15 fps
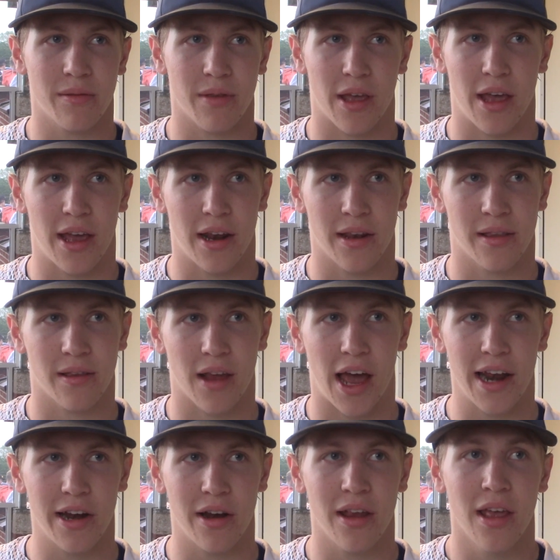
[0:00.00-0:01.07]
And I
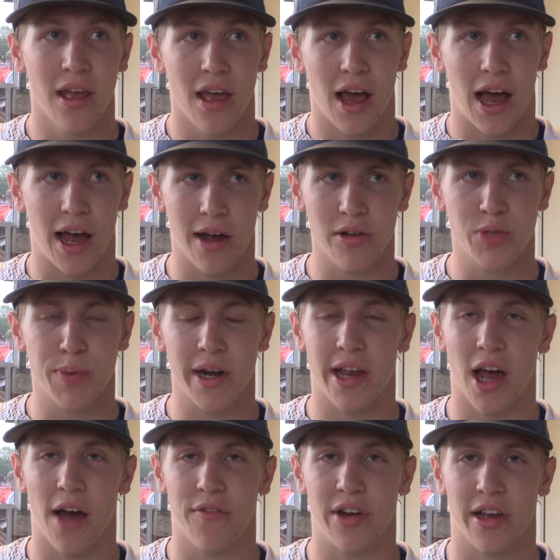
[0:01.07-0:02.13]
didn't, I was pretty confident